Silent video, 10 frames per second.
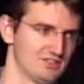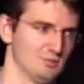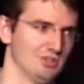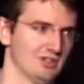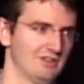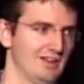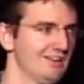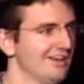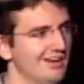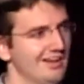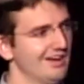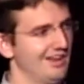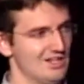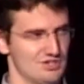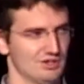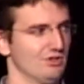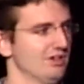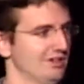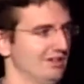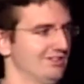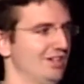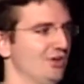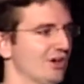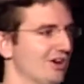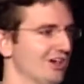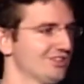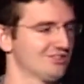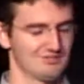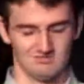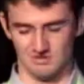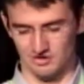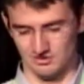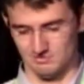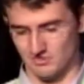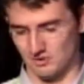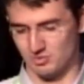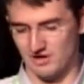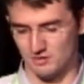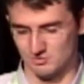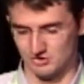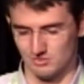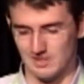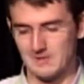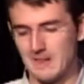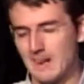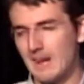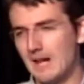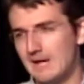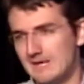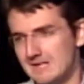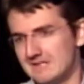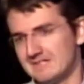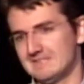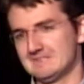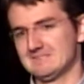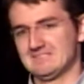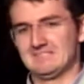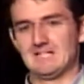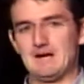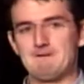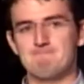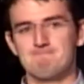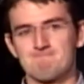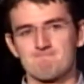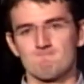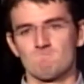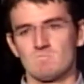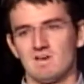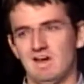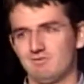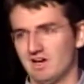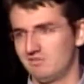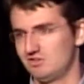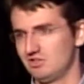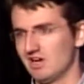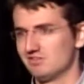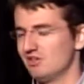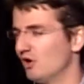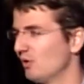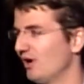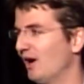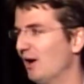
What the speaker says: similar, and that in general has held across other platforms as well. High Five, as you guys know,